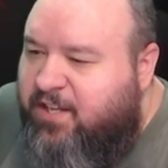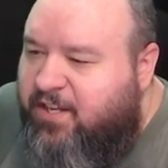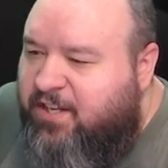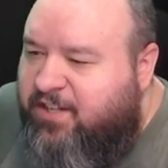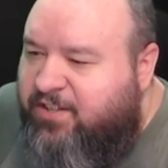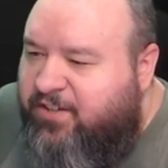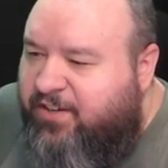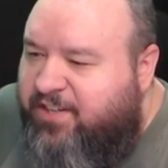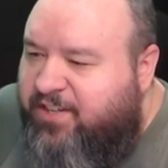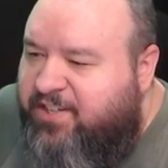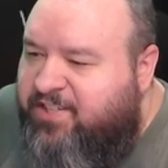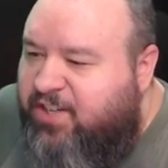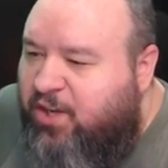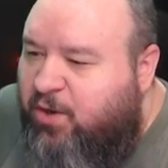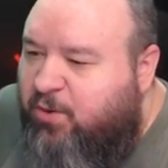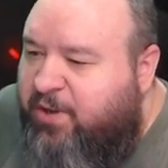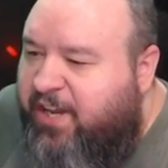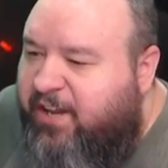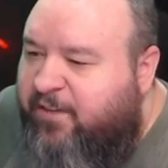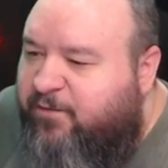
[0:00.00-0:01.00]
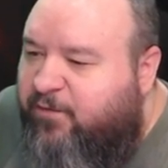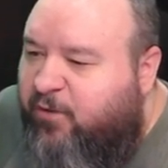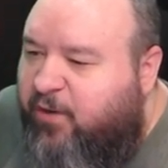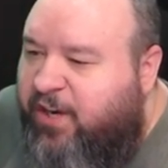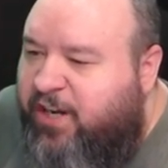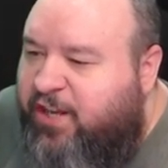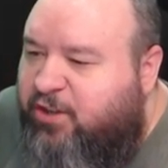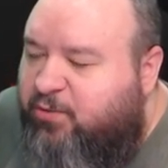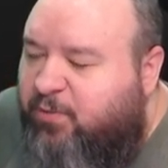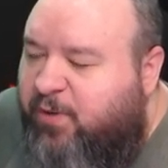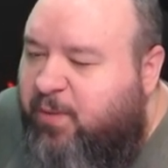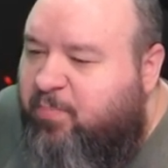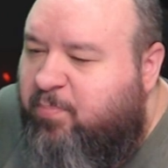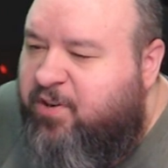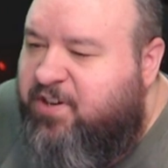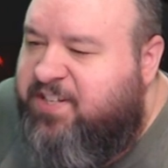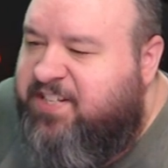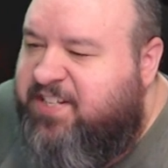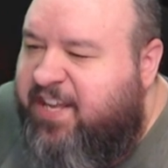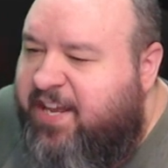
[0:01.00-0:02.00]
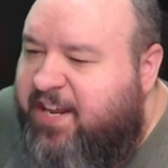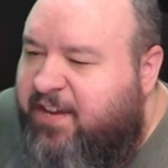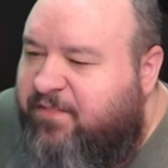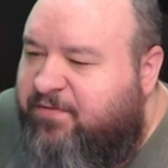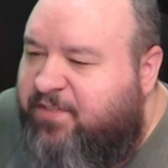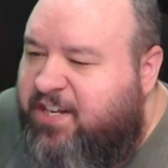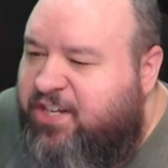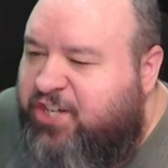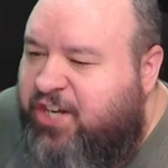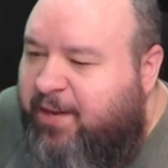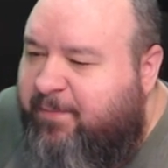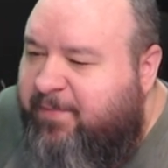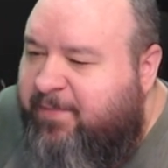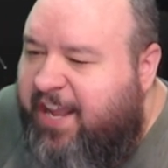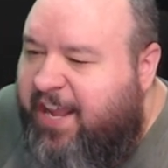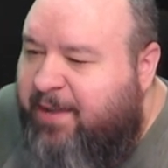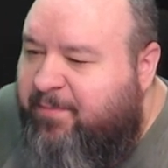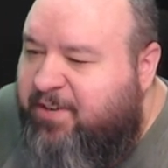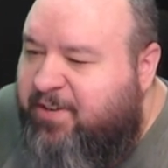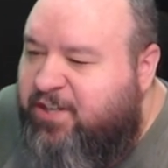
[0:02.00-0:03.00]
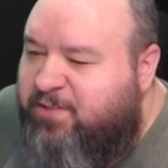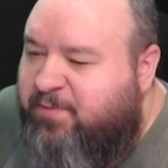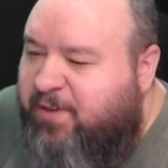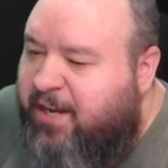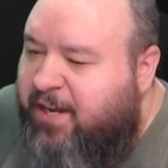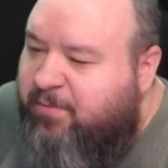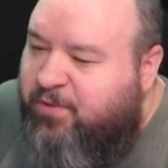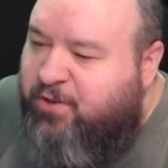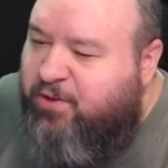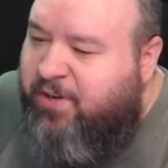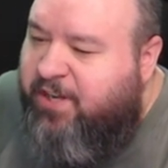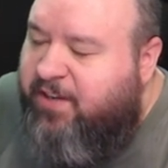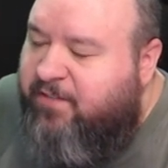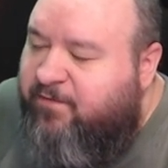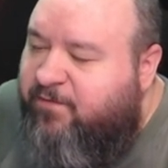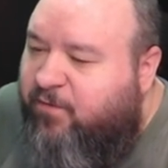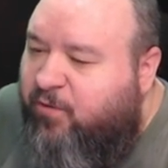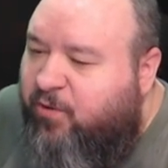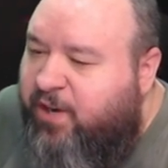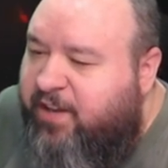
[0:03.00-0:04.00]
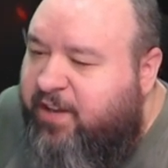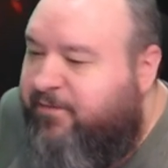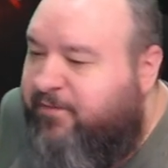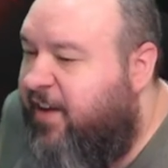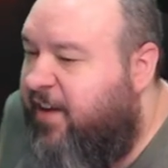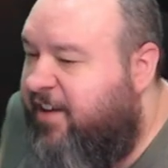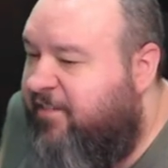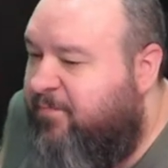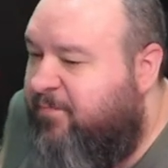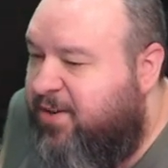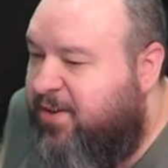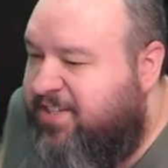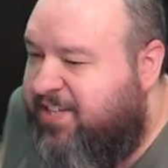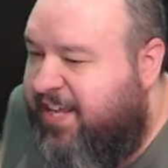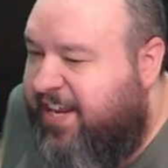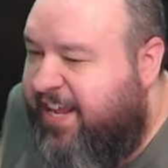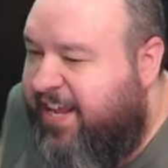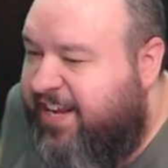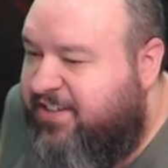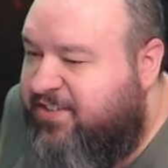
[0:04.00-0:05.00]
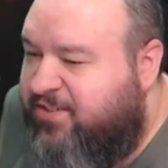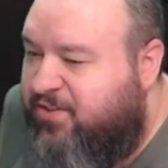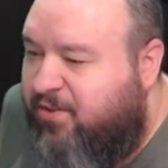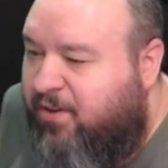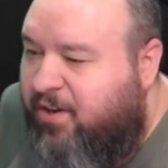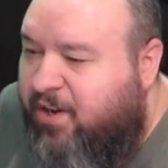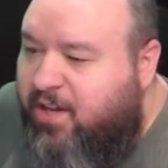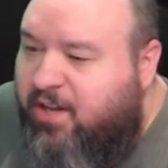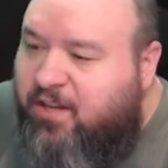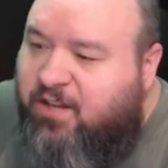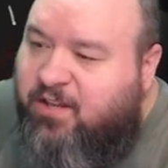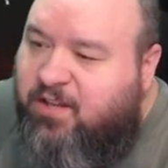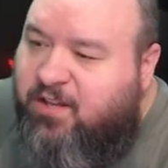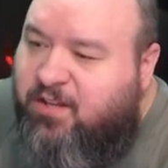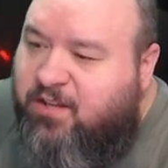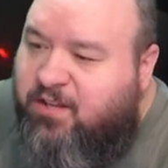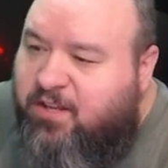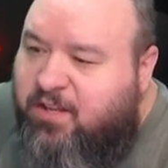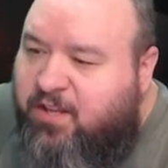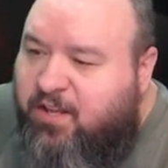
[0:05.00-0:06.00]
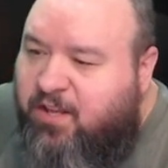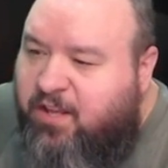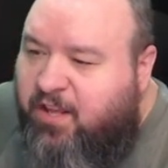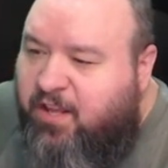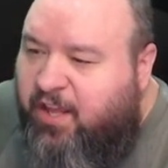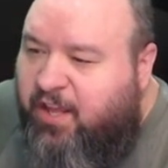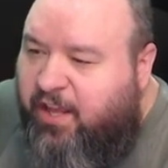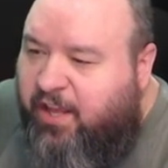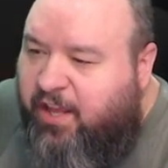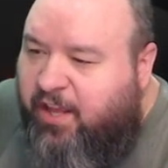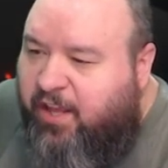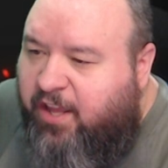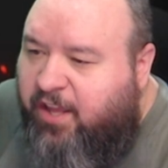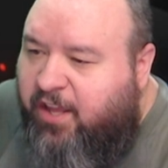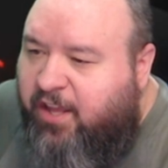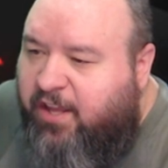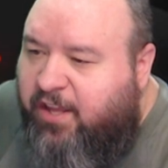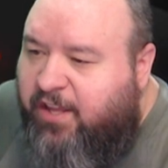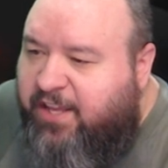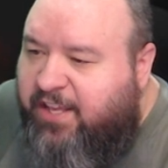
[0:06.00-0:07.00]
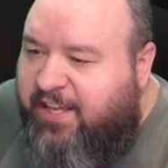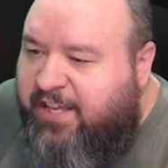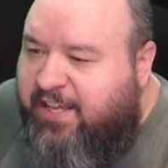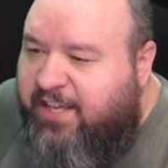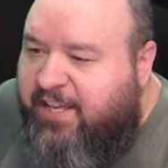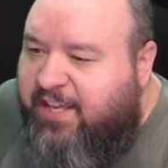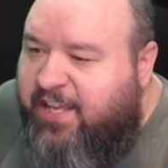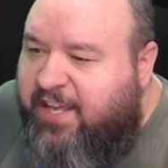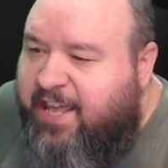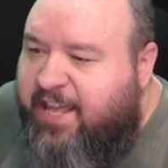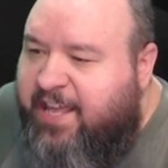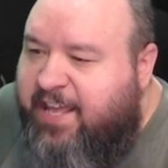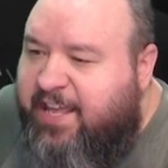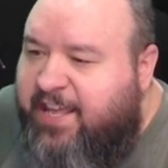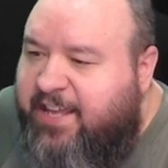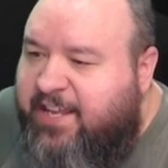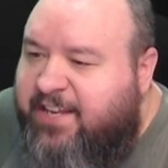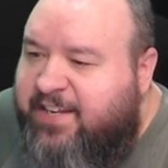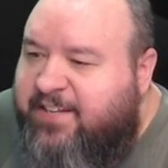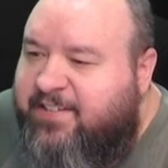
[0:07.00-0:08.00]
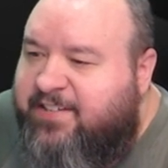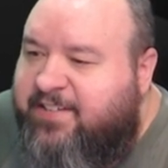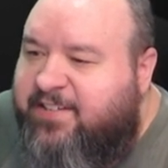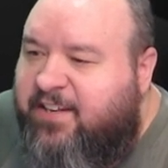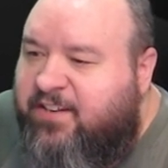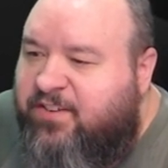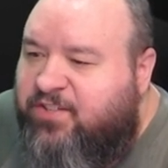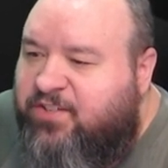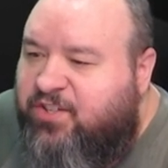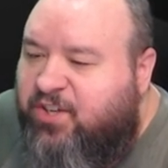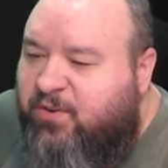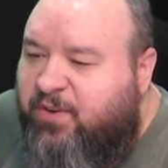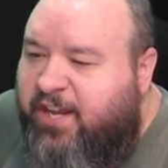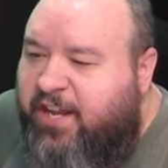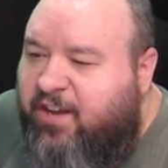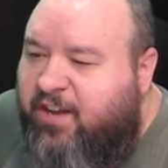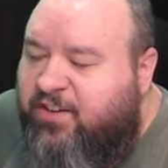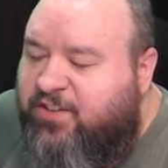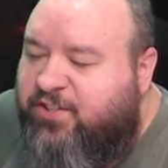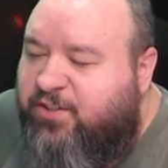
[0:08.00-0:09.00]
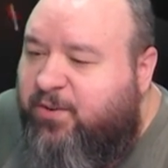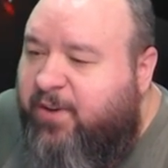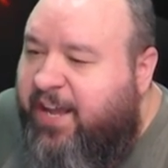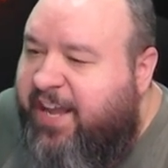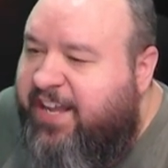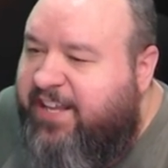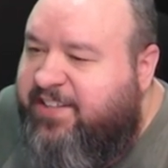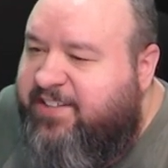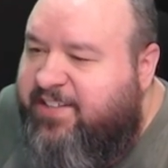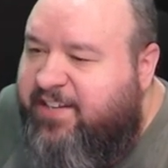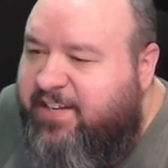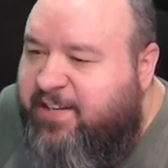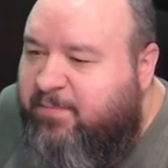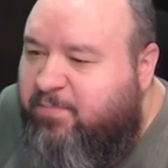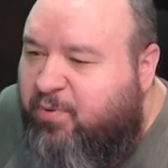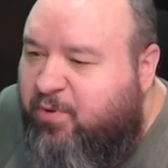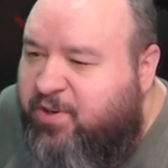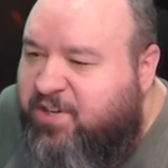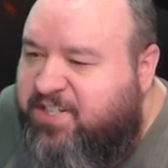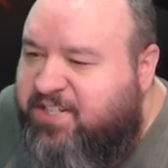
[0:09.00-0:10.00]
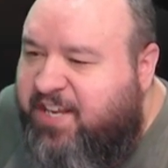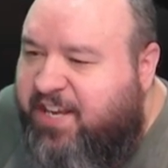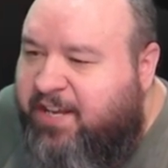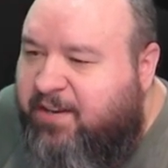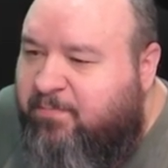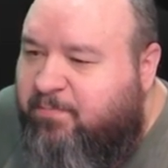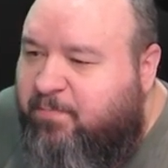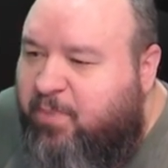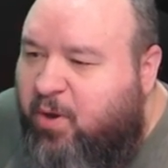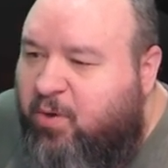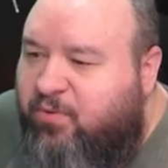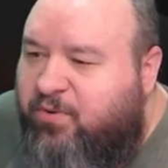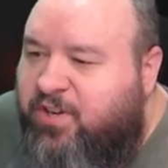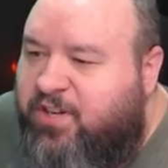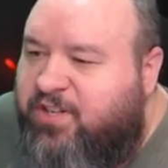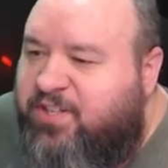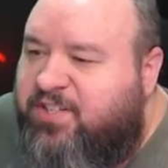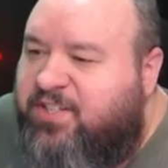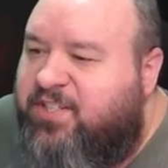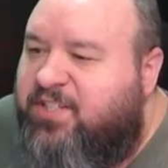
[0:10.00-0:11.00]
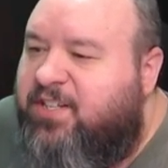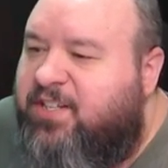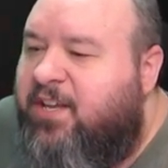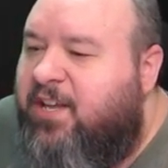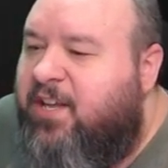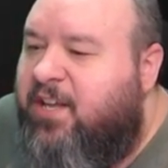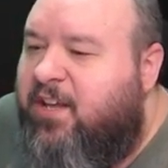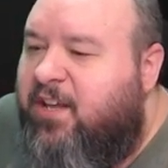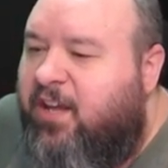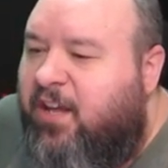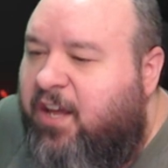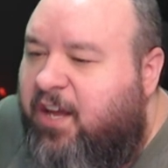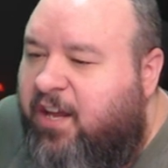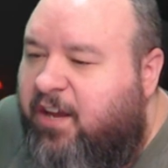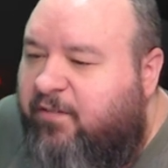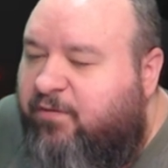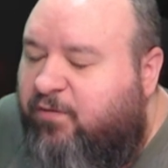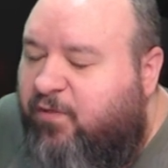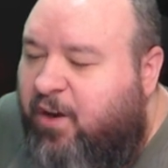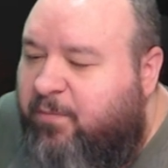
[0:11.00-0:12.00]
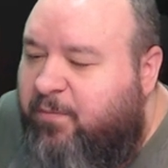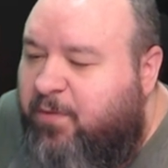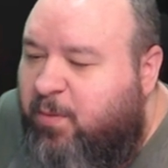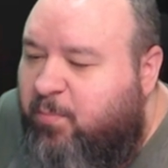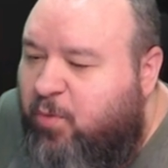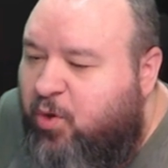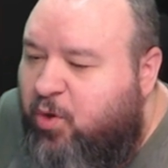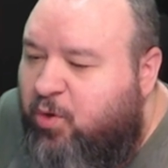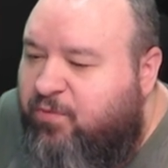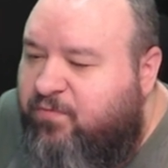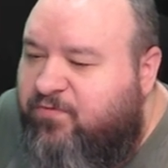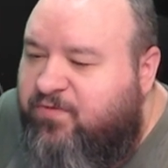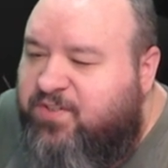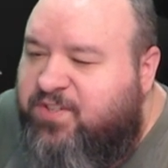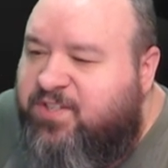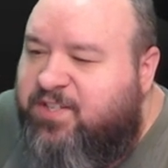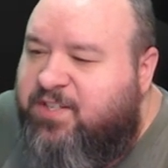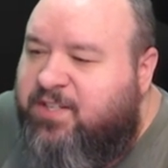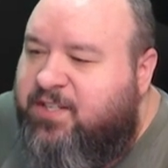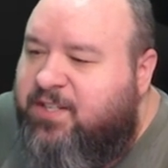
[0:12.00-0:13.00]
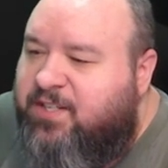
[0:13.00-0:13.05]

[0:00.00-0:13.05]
So he's soaking 43% of the gem damage, but I'm doing 45% extra. Uh, he is soaking also 18% bonus uh, from the moves.